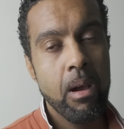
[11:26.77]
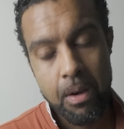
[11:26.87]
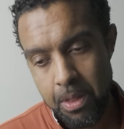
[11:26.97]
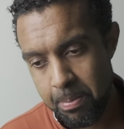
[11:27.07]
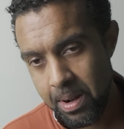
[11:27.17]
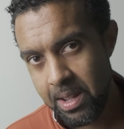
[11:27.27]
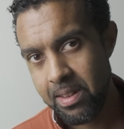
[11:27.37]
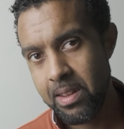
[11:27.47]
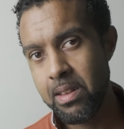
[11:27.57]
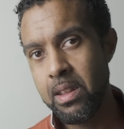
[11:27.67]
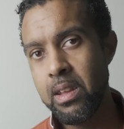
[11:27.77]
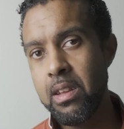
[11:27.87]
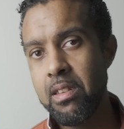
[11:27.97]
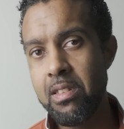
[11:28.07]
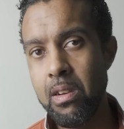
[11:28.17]
other places.
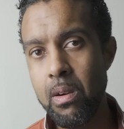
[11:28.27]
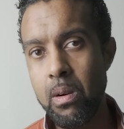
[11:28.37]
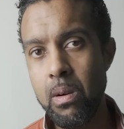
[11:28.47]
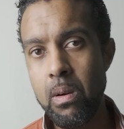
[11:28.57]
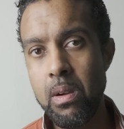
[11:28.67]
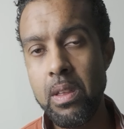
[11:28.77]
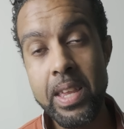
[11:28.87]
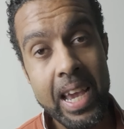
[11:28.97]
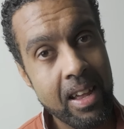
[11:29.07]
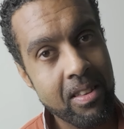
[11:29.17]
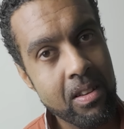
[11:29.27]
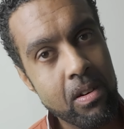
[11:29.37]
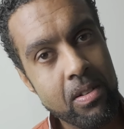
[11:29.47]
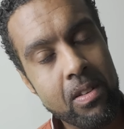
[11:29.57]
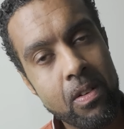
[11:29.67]
So yes,
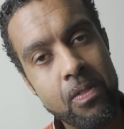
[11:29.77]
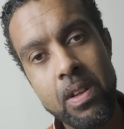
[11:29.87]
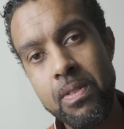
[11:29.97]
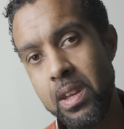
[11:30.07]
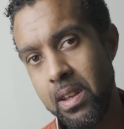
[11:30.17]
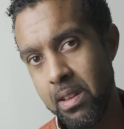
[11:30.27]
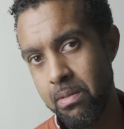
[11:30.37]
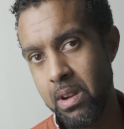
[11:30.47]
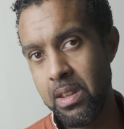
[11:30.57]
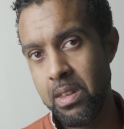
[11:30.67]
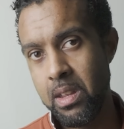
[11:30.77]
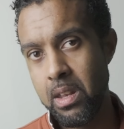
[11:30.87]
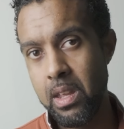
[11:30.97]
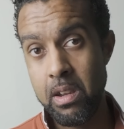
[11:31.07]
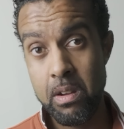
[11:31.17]
cost of living is
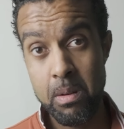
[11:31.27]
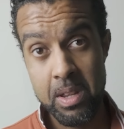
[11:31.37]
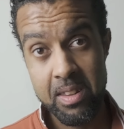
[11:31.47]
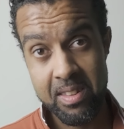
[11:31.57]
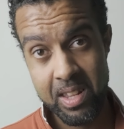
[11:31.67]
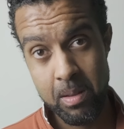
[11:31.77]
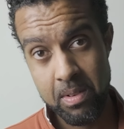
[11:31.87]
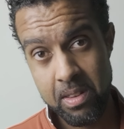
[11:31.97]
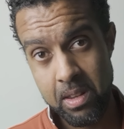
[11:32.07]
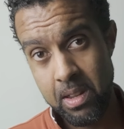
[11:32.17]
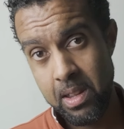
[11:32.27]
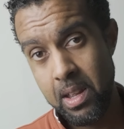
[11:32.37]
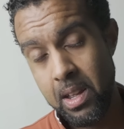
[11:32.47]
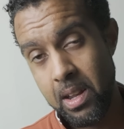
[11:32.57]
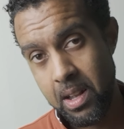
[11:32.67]
rising. The economy seems
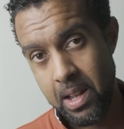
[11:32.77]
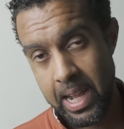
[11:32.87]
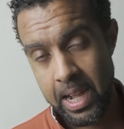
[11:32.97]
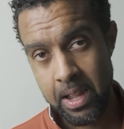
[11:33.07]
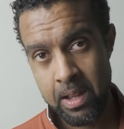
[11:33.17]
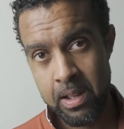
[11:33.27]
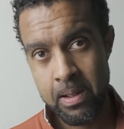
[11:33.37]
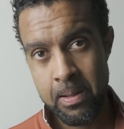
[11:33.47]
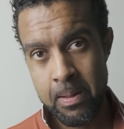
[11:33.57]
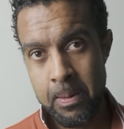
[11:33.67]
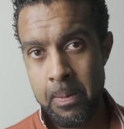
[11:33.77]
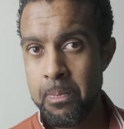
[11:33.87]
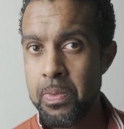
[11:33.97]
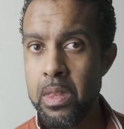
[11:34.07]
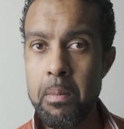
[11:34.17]
dire,
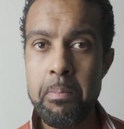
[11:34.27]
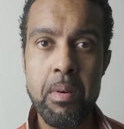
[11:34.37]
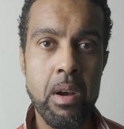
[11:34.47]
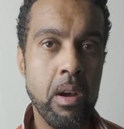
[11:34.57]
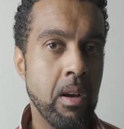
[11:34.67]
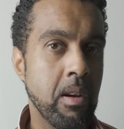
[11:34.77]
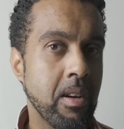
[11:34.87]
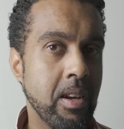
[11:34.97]
but